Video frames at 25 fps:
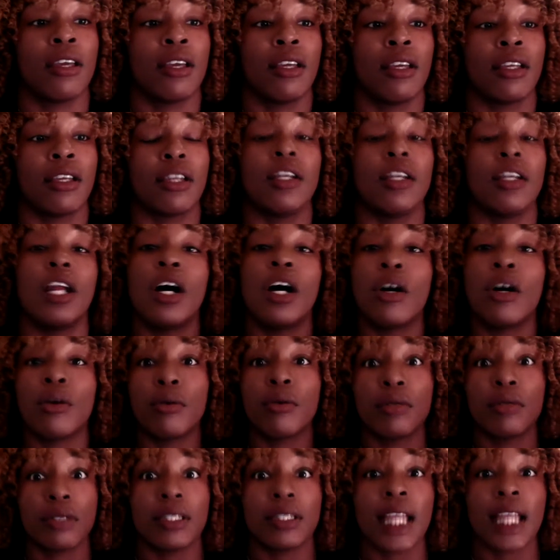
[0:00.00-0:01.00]
you know,
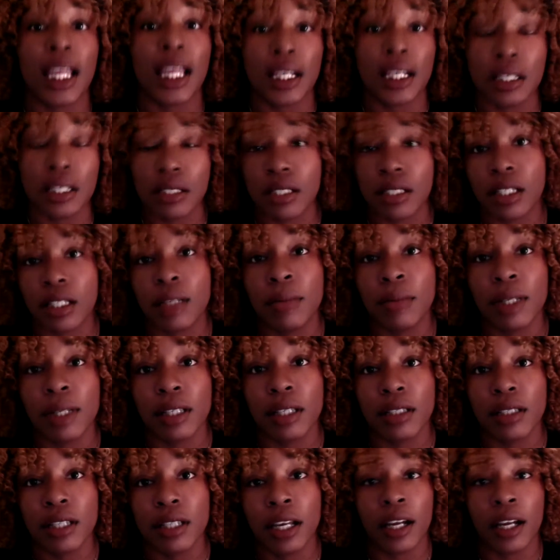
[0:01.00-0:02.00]
standards in the
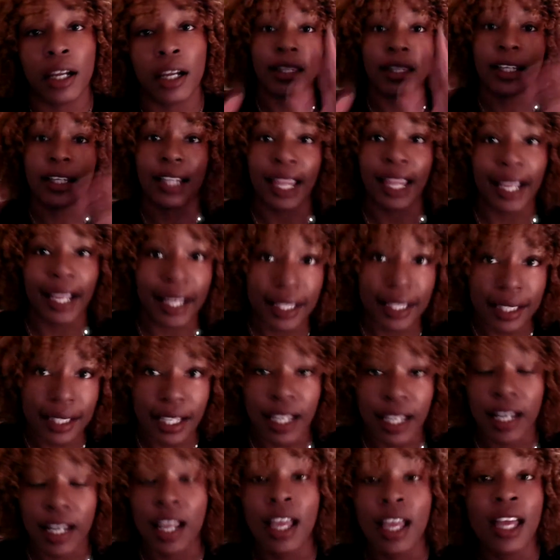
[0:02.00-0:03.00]
military. Like I
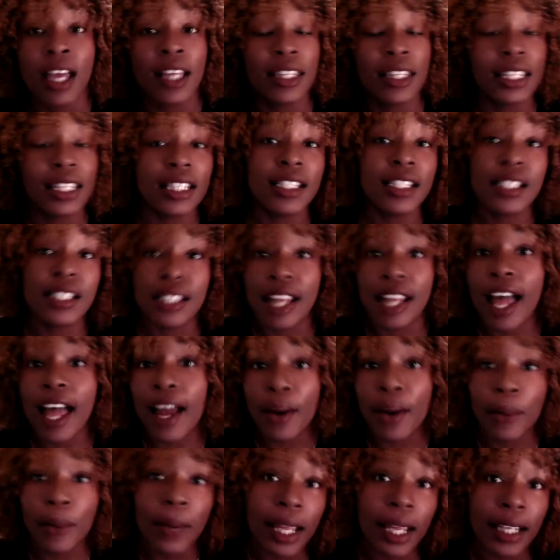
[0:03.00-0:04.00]
said, this is not a
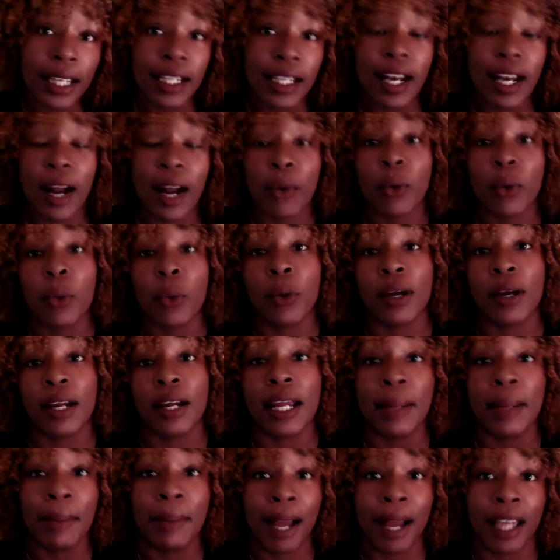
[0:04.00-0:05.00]
wig that I would wear
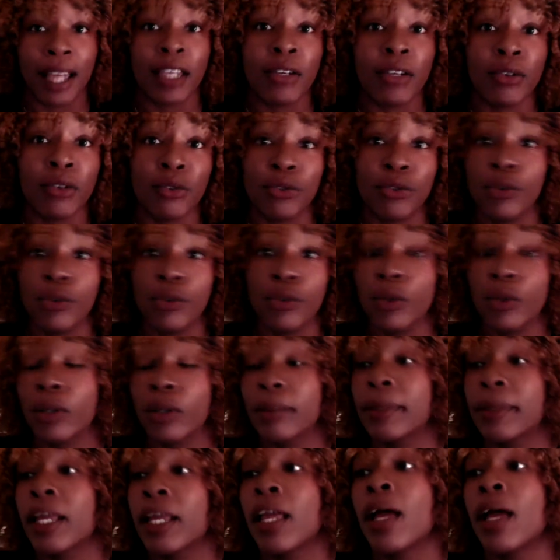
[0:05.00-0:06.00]
in my uniform,
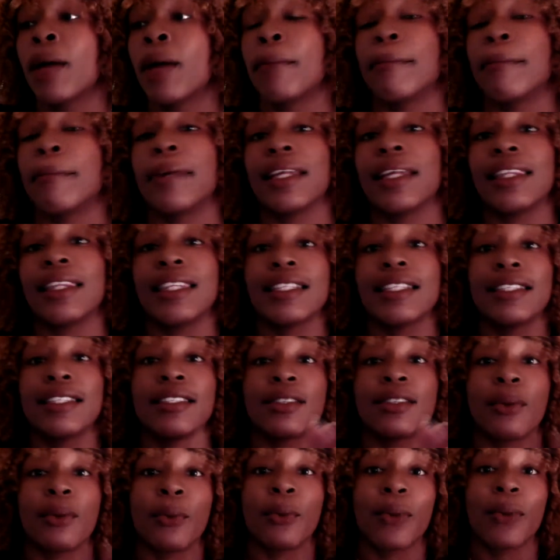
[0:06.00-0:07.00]
but this is a
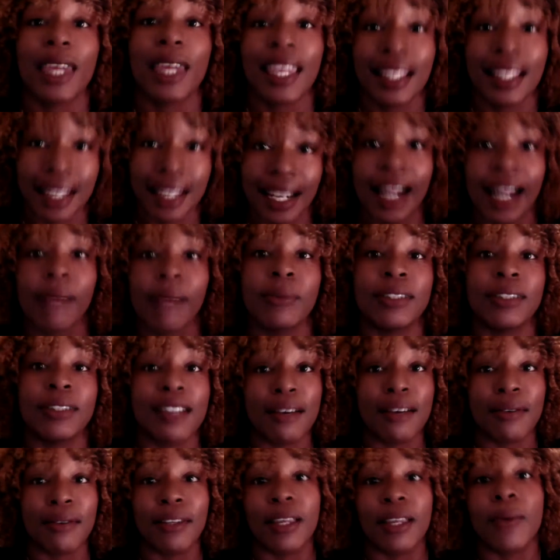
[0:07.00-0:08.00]
wig that I would
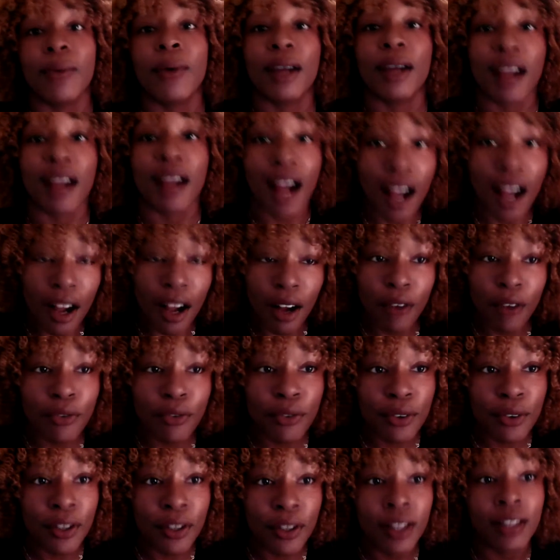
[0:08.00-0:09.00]
definitely wear off.
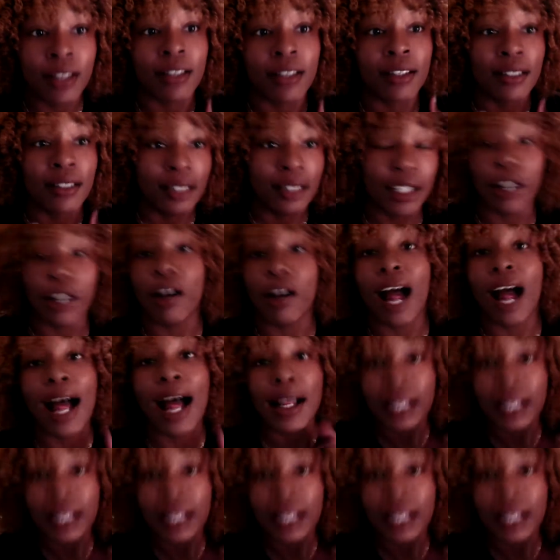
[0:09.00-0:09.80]
You know, I